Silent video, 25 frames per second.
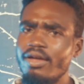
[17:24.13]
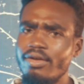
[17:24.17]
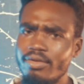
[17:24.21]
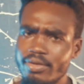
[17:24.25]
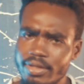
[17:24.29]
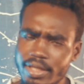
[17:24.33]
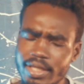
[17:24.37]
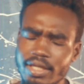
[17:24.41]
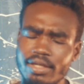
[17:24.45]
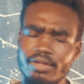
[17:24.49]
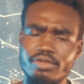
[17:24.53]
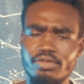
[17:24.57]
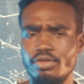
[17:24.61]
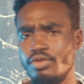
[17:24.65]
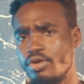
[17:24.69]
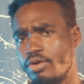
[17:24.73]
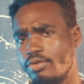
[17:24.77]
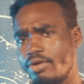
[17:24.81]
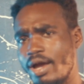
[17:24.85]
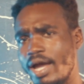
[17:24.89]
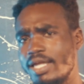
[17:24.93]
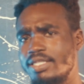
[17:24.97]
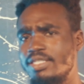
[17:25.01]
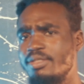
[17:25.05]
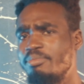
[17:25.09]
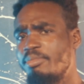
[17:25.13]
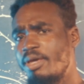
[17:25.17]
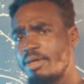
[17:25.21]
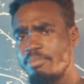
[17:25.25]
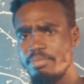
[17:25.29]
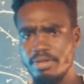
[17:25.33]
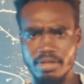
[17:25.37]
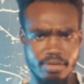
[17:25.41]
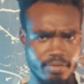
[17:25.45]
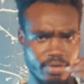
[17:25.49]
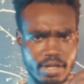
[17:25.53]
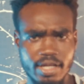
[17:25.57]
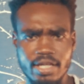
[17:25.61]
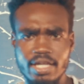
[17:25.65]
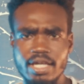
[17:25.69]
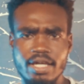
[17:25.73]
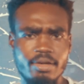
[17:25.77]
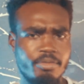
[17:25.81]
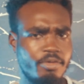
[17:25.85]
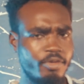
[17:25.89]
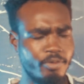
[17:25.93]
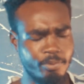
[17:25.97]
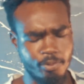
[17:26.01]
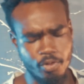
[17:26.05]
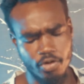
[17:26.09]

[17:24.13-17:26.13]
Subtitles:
okay, right, maybe when they